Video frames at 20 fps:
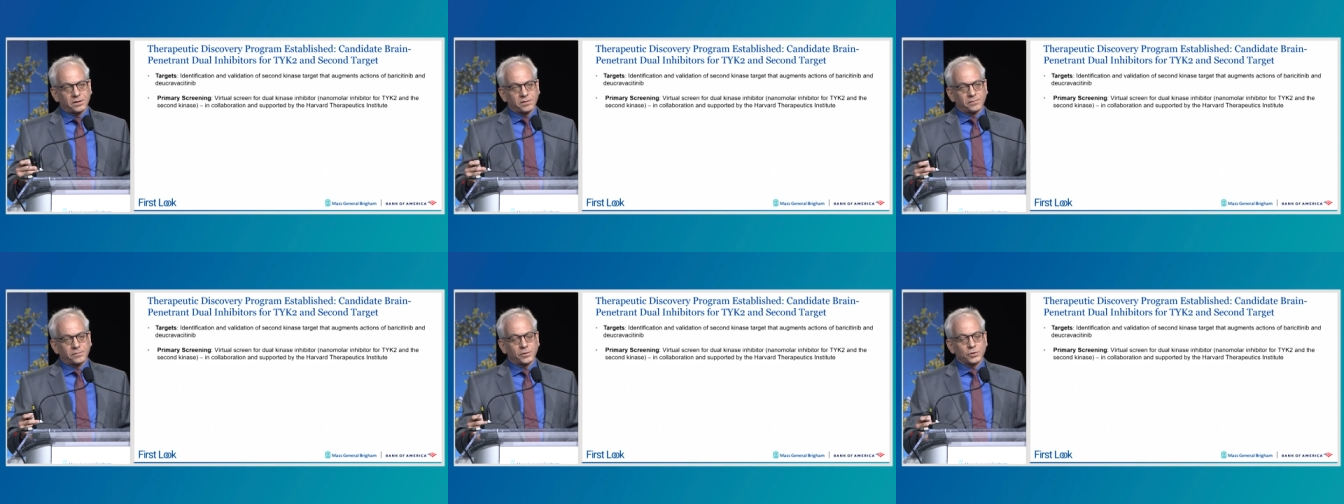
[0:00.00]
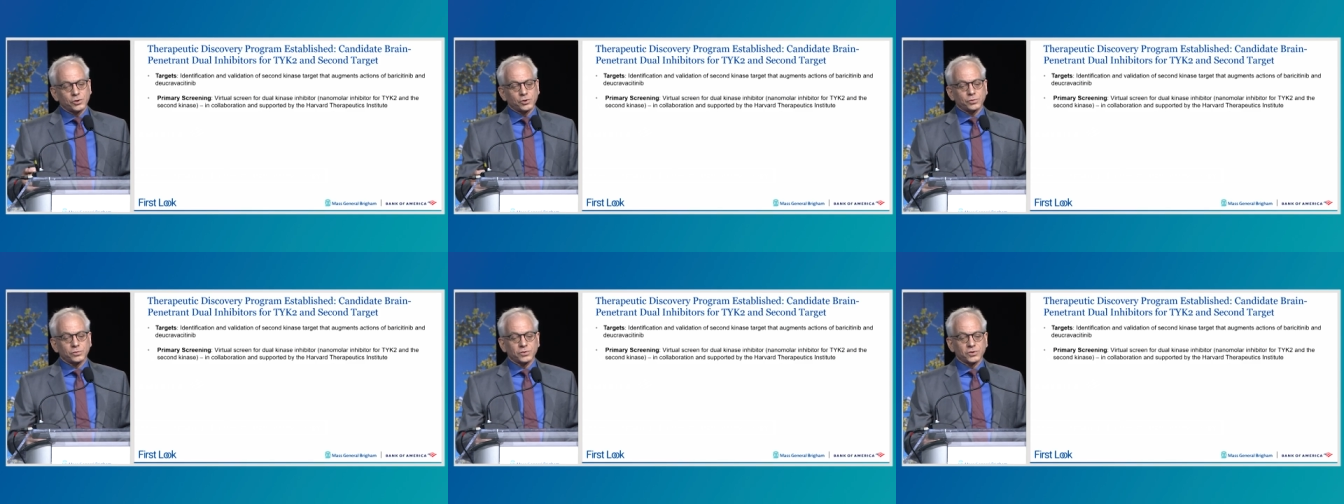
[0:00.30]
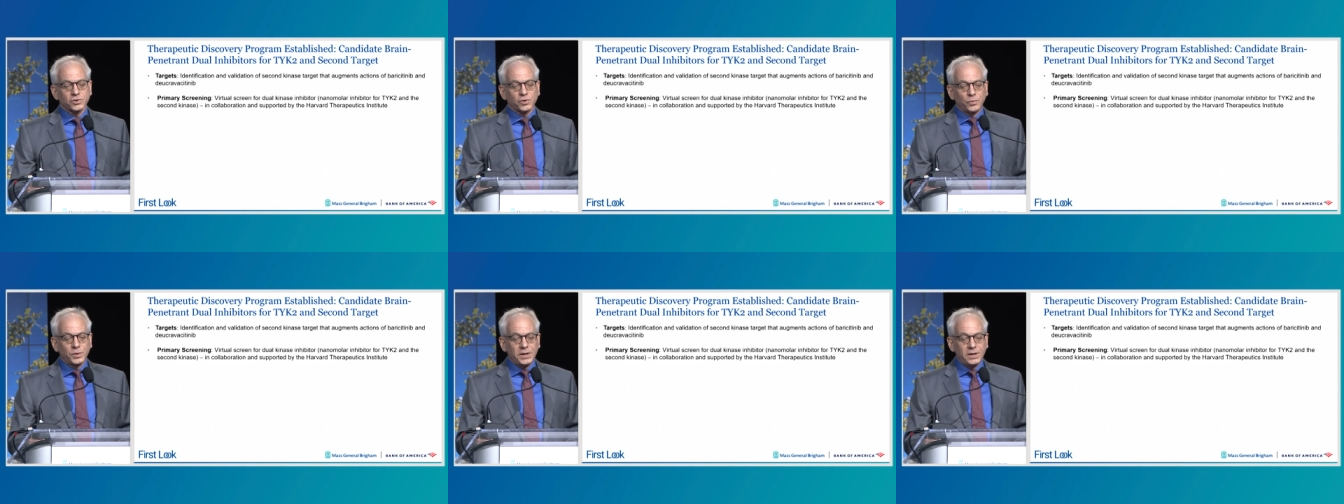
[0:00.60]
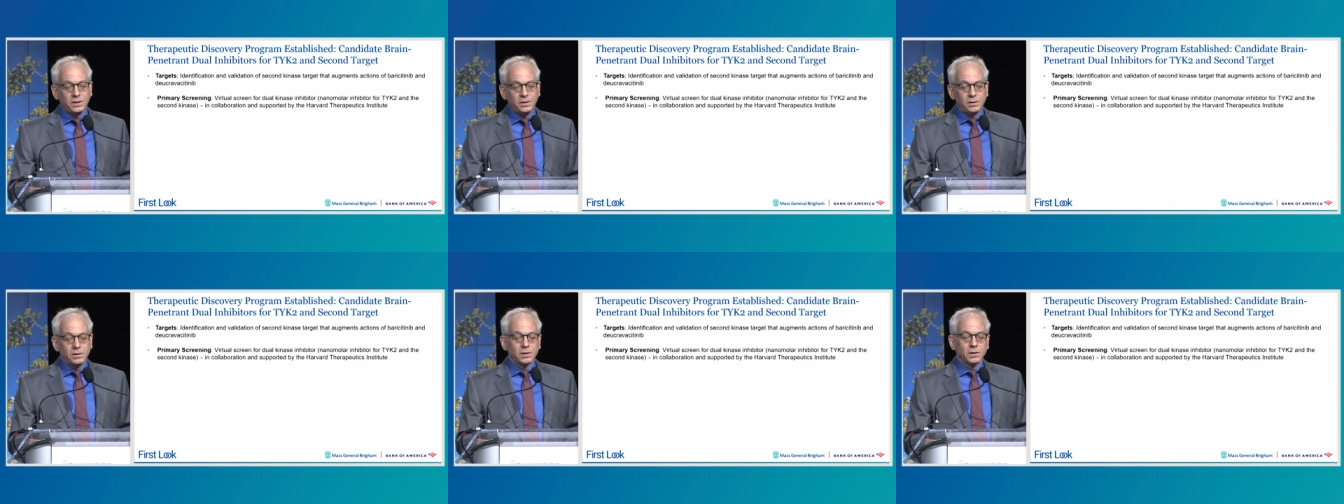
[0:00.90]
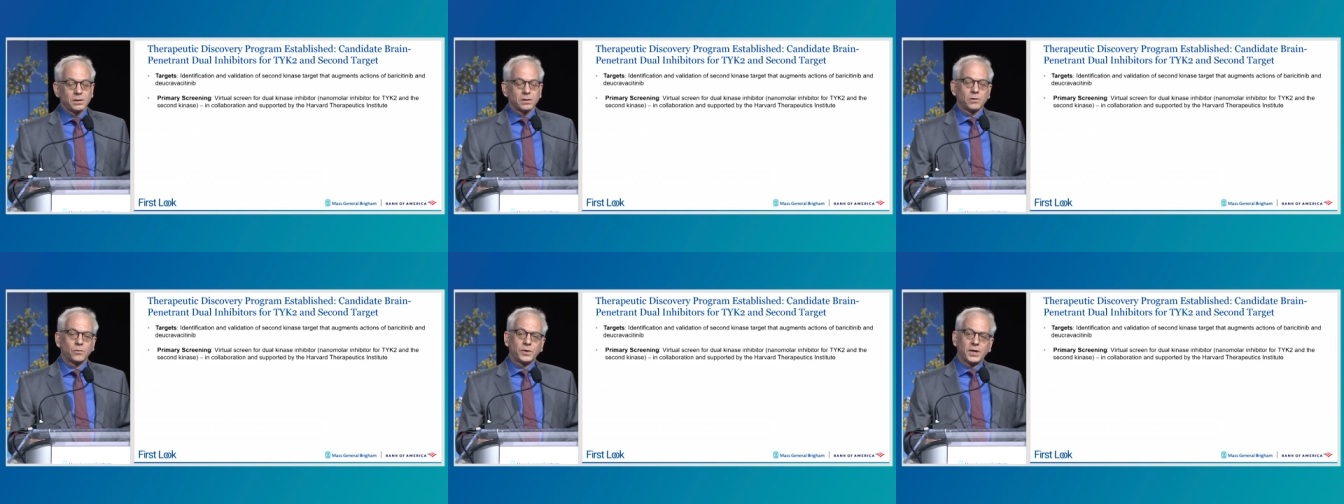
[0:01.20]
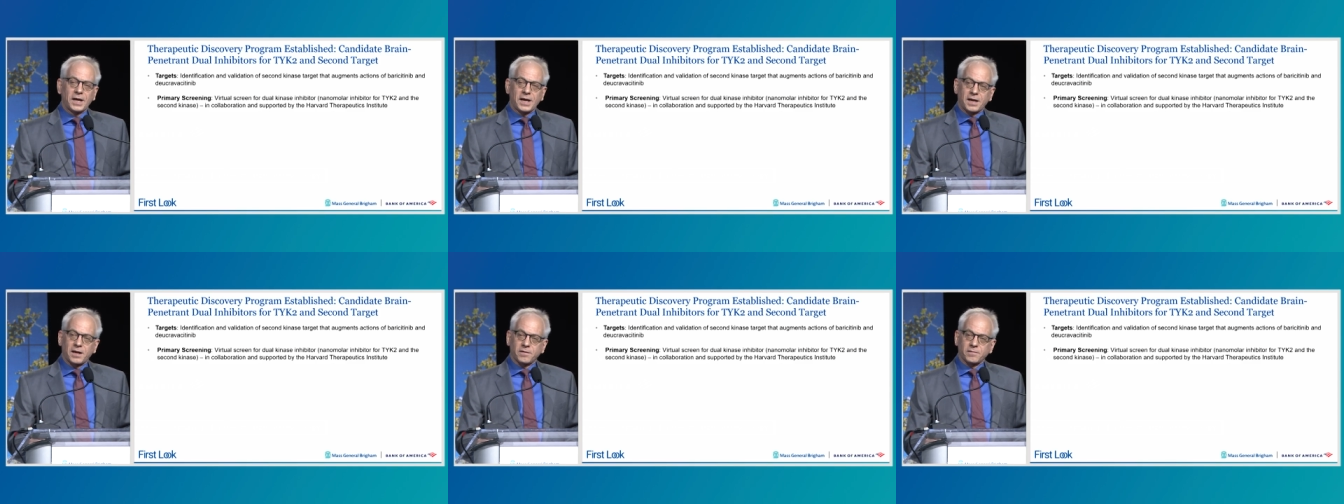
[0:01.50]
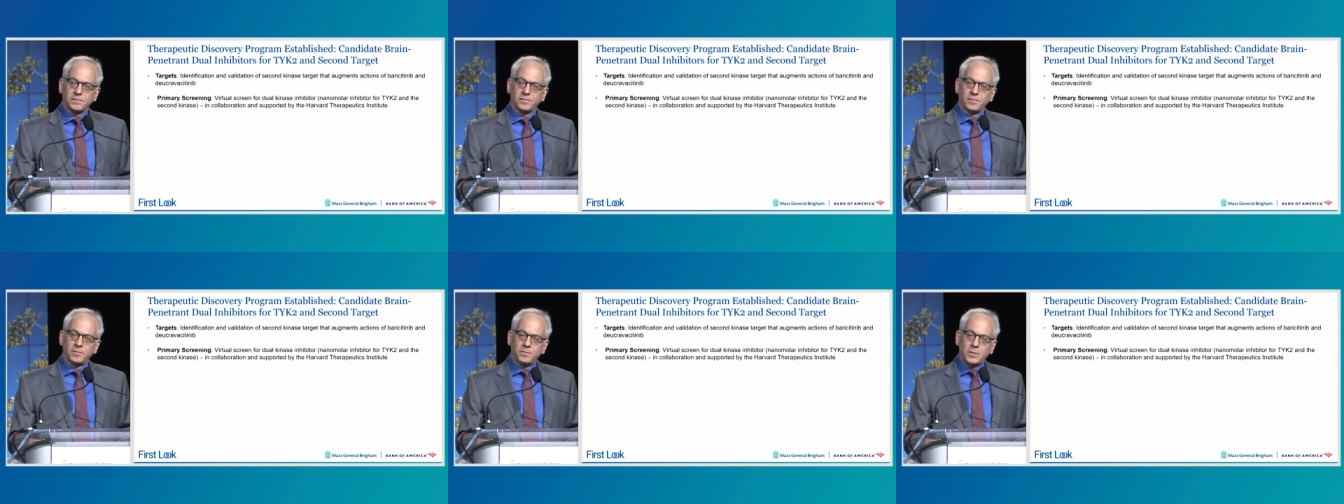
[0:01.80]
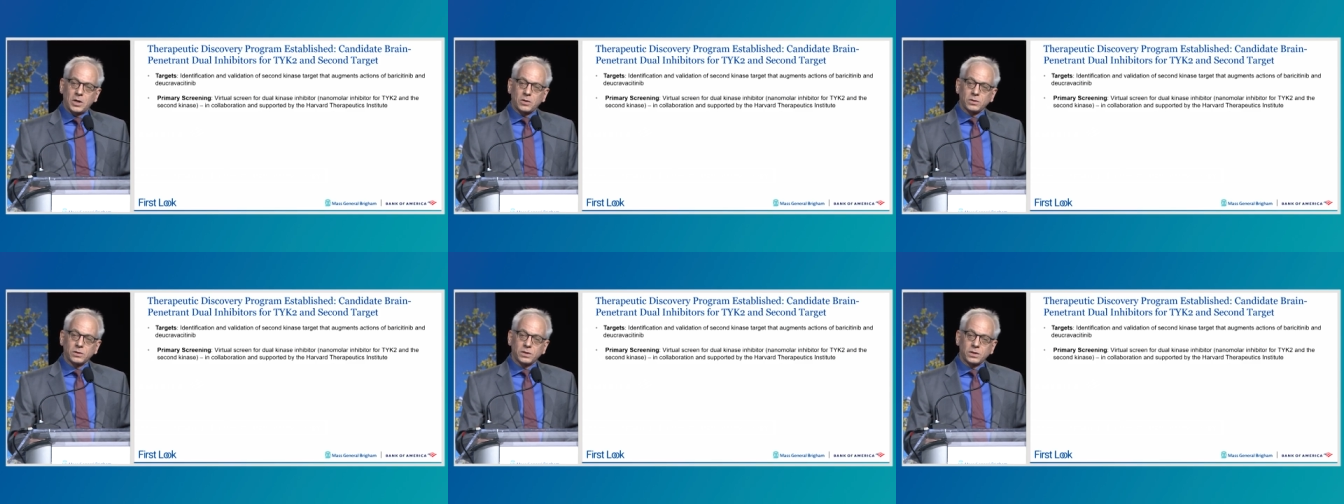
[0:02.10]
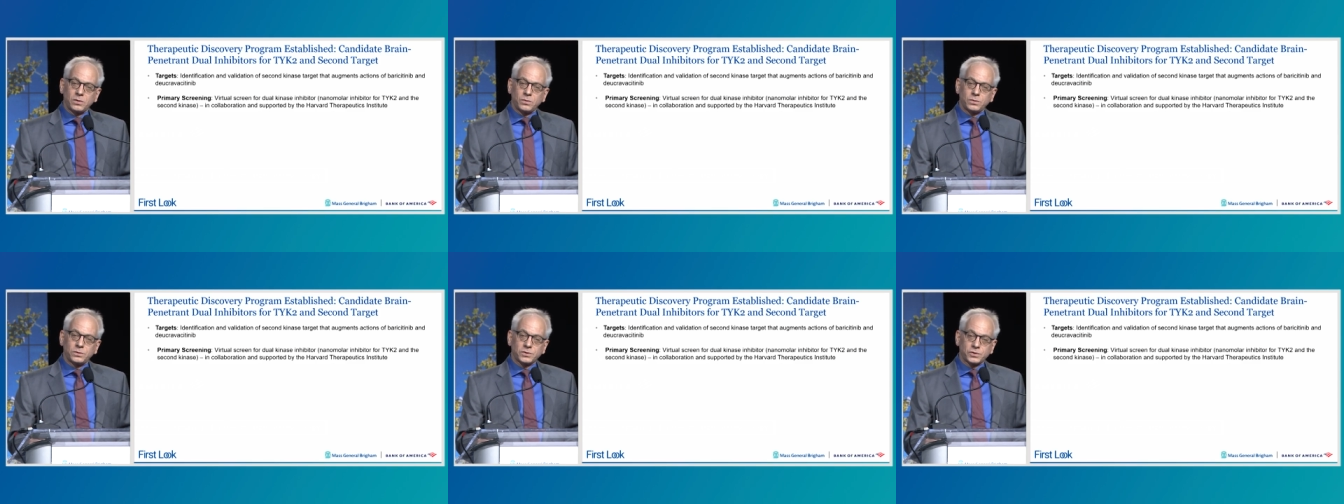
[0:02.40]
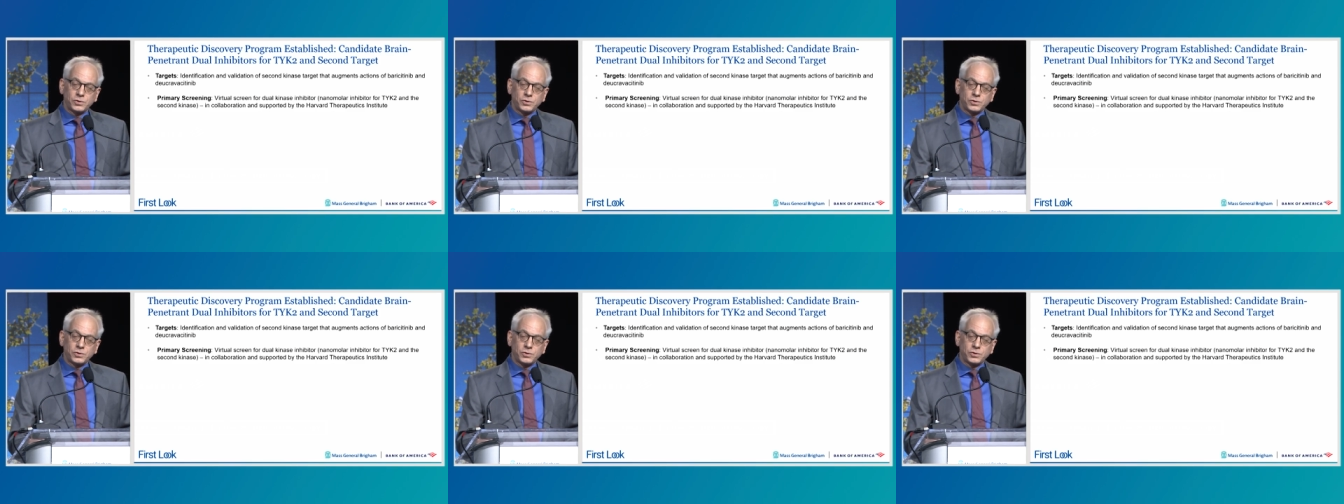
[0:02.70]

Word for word: a virtual screen we have molecules,